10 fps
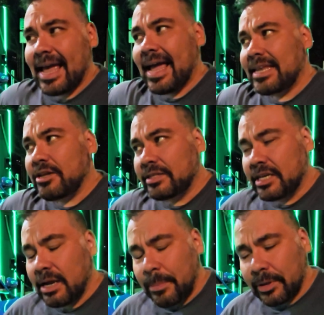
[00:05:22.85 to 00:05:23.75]
and you
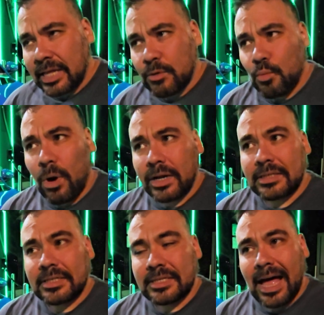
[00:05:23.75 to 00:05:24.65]
typically
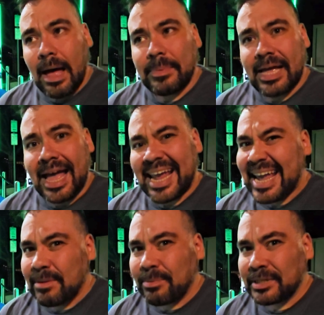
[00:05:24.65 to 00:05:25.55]
wanna stop at
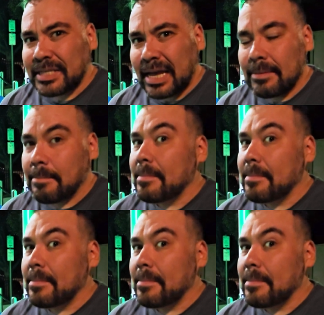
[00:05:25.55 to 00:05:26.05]
eighty percent,